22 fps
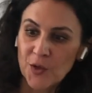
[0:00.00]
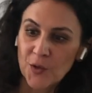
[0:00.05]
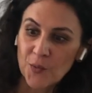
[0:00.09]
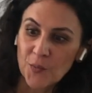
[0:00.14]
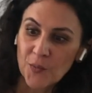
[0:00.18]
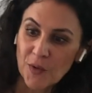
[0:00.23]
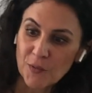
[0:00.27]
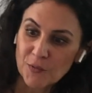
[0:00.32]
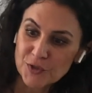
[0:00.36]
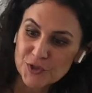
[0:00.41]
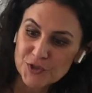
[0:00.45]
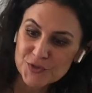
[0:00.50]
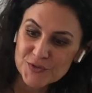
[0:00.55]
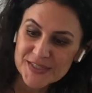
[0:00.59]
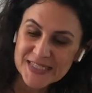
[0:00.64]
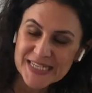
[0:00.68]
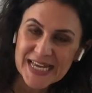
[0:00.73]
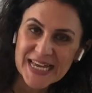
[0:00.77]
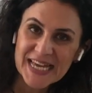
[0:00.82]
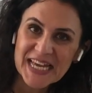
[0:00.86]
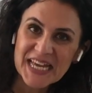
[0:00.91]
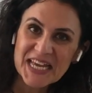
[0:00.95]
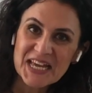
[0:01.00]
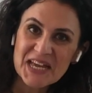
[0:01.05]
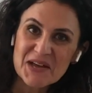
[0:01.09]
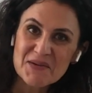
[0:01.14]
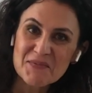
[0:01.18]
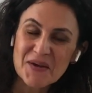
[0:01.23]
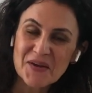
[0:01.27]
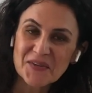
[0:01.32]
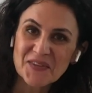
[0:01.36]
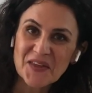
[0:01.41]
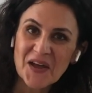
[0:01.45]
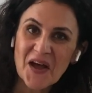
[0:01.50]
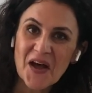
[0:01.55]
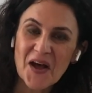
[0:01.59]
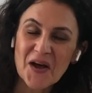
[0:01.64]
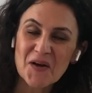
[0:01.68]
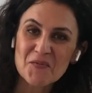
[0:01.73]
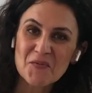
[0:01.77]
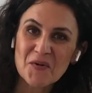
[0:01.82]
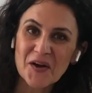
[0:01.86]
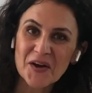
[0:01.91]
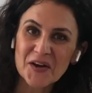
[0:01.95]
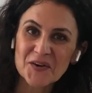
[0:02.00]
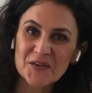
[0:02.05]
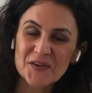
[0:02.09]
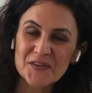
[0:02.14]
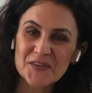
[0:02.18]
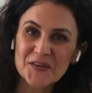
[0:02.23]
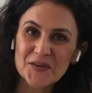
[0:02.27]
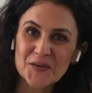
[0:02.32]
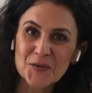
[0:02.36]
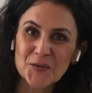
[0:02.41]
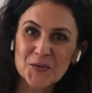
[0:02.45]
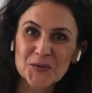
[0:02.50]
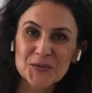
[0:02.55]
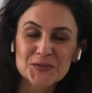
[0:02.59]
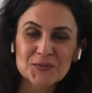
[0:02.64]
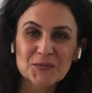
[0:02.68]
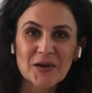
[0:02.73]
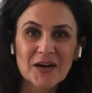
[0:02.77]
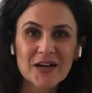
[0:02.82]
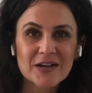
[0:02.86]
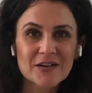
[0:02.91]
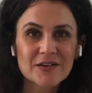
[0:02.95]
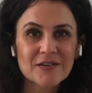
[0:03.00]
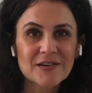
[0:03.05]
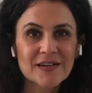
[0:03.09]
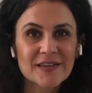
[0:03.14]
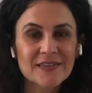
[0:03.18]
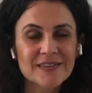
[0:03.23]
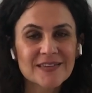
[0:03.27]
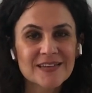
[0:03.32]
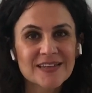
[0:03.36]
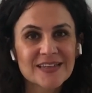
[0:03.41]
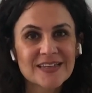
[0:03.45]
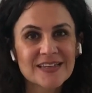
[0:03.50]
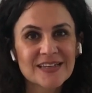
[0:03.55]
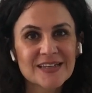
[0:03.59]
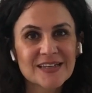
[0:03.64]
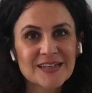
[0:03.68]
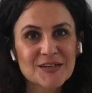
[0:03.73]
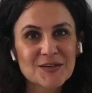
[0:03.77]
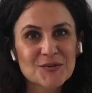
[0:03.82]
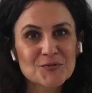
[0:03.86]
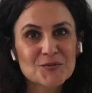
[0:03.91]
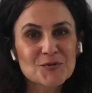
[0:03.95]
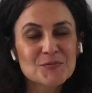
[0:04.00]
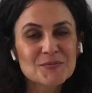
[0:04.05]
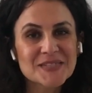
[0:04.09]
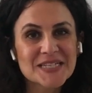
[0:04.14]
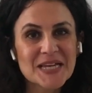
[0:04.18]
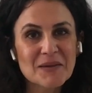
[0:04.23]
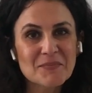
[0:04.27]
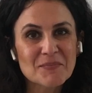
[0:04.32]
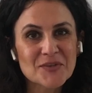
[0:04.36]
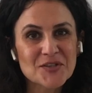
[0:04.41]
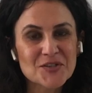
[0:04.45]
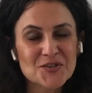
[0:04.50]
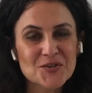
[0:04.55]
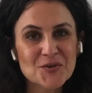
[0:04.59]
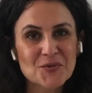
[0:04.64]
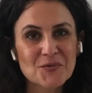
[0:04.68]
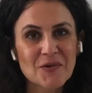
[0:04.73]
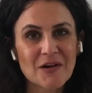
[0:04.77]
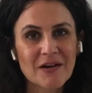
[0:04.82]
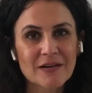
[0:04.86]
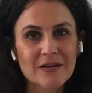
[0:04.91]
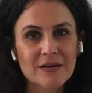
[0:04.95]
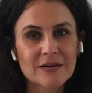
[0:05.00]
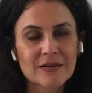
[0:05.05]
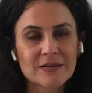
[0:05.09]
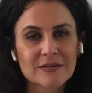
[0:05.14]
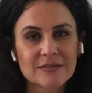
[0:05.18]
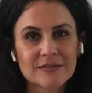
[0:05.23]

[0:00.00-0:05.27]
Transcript: what would you say about the hot water and the cold water and the room temperature water?